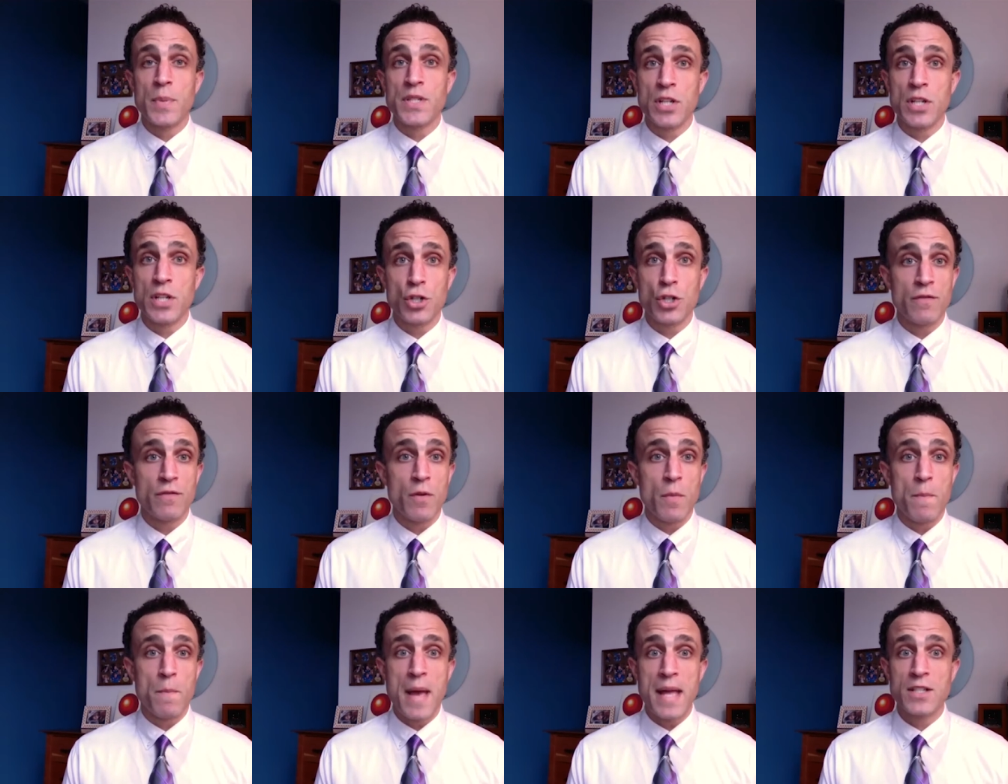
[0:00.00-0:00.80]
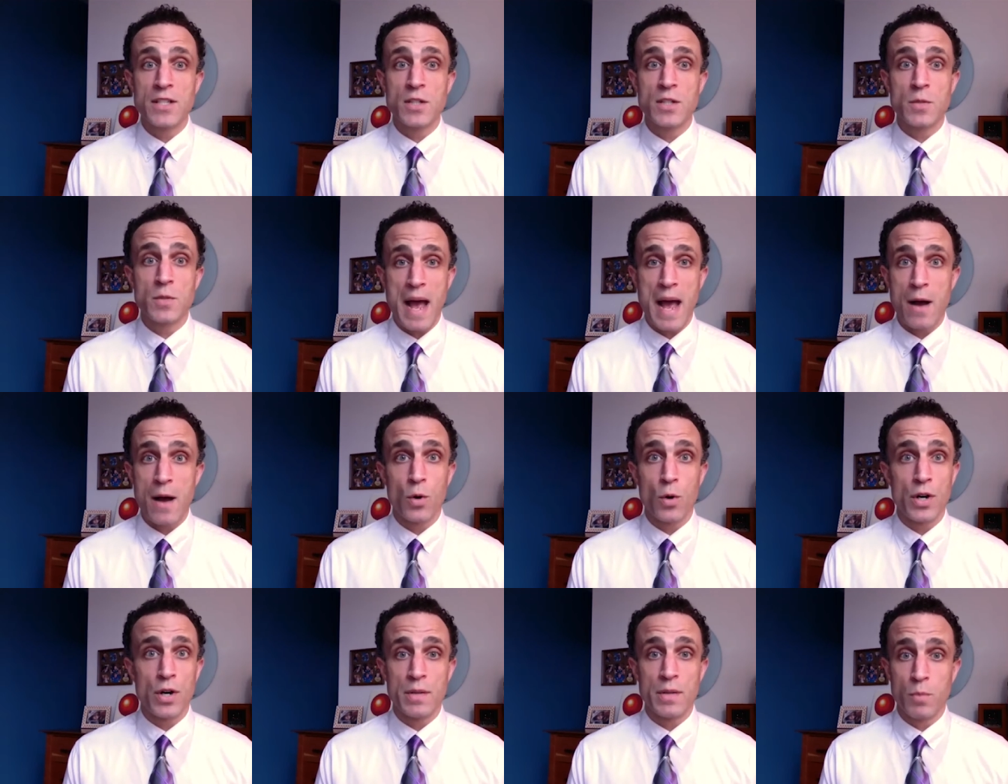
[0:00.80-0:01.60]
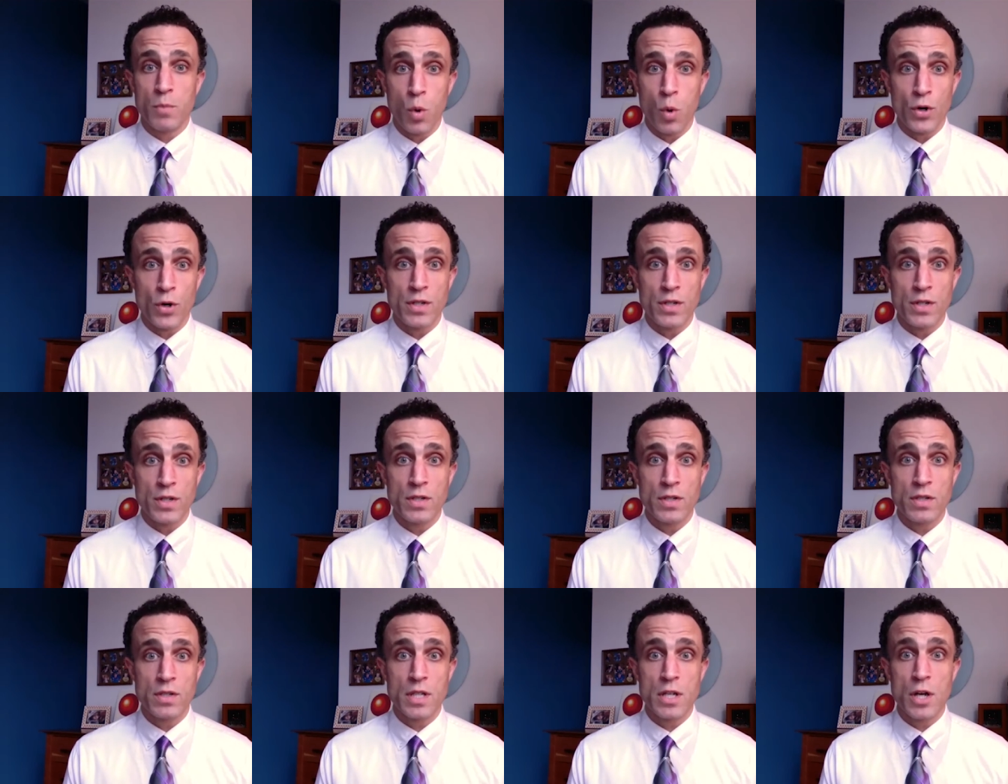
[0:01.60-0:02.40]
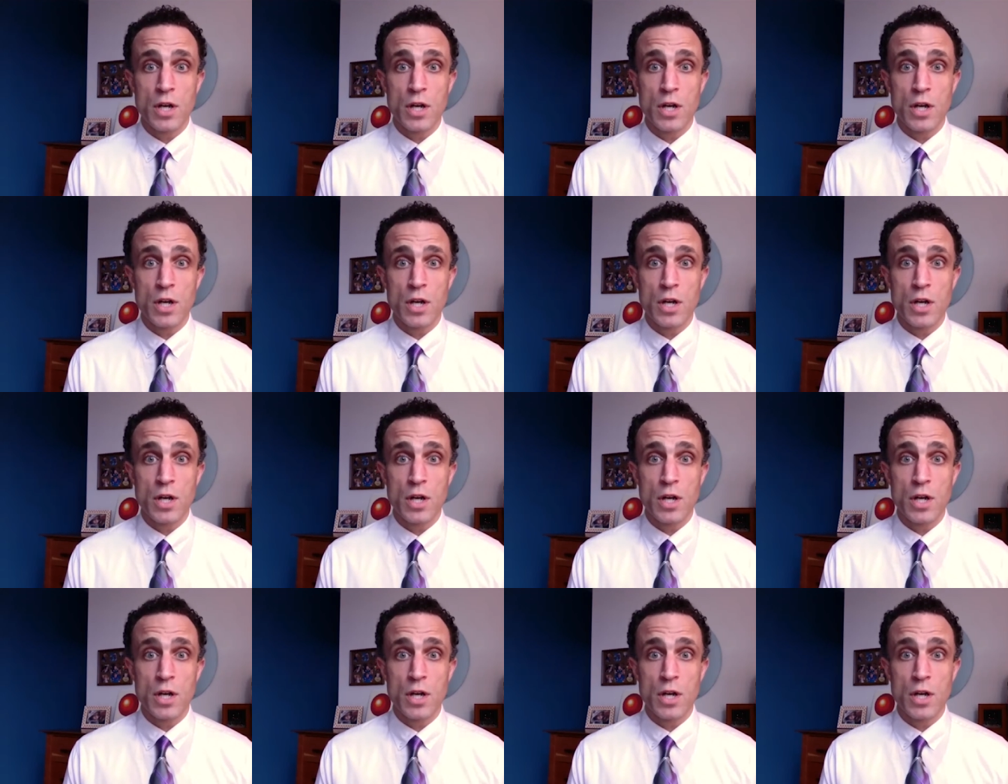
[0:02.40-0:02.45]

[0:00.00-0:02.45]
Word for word: a position of immense power and importance.